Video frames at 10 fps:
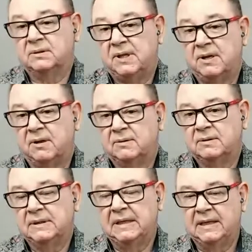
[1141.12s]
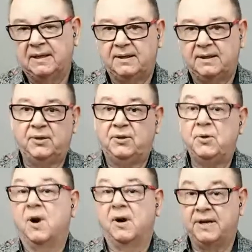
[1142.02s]

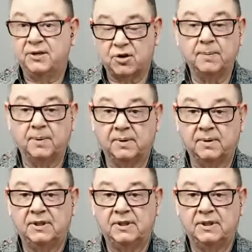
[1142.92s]
you are in trouble.